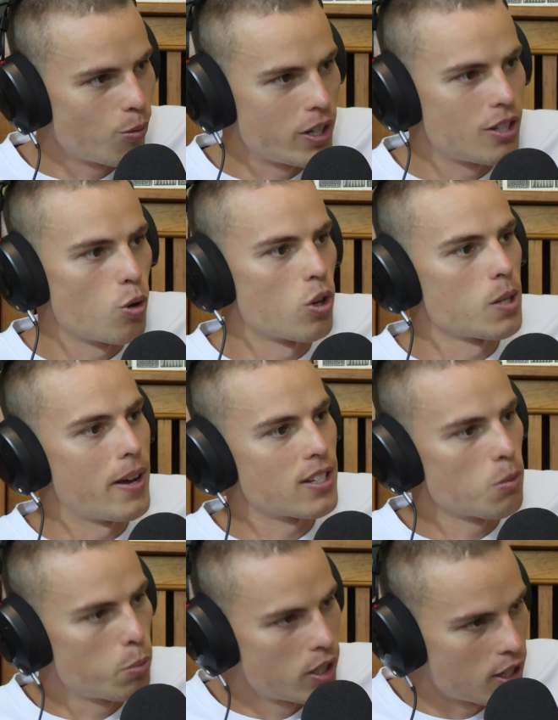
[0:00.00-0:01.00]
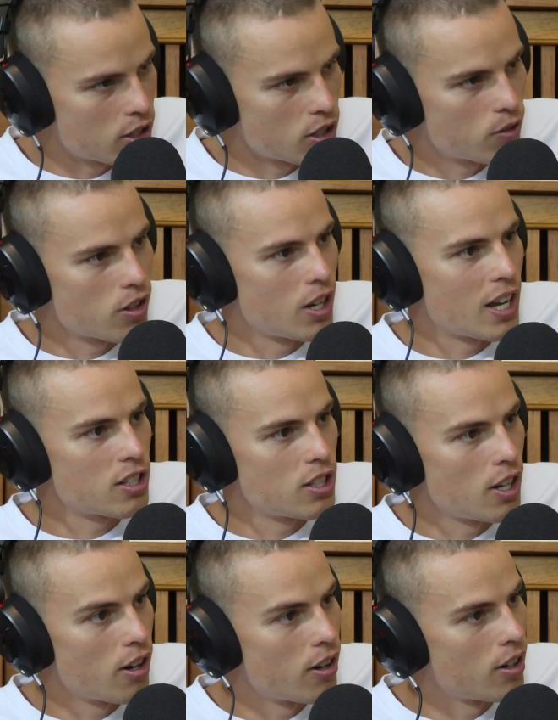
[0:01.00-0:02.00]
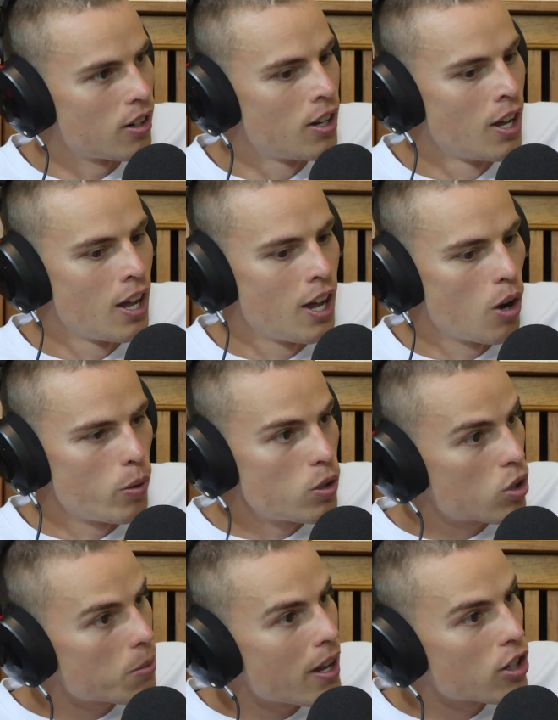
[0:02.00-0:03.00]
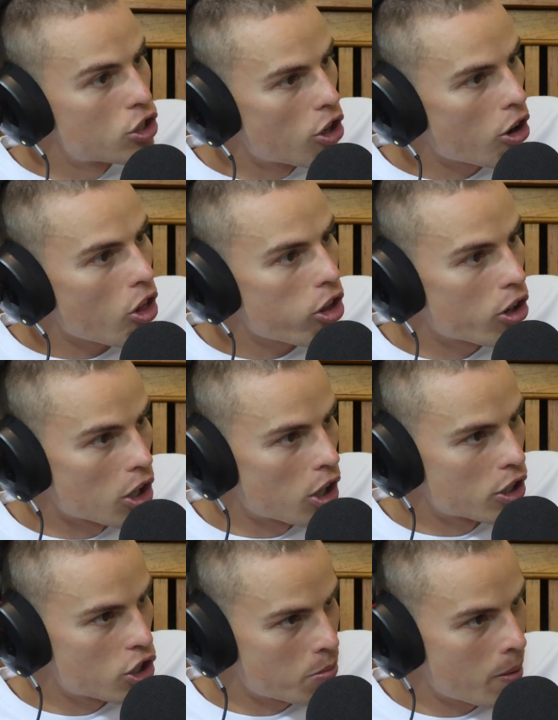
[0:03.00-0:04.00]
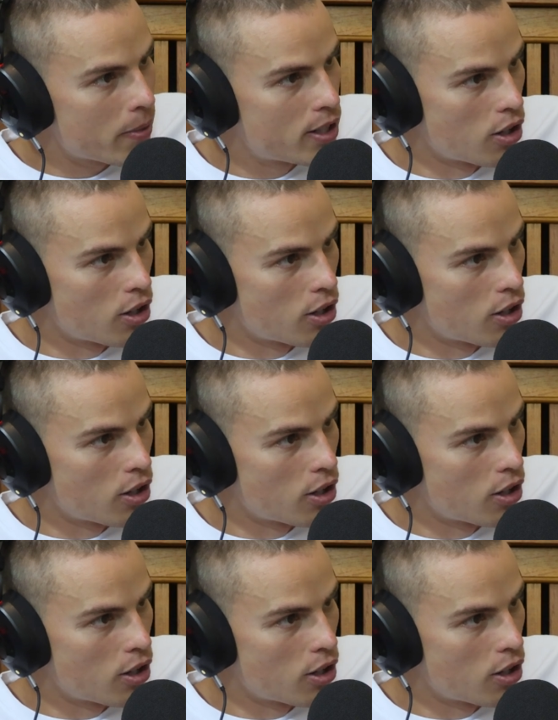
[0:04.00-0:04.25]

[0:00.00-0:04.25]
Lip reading: We talked about some predictions for the next year and we talked about Jonathan a lot. Do you remember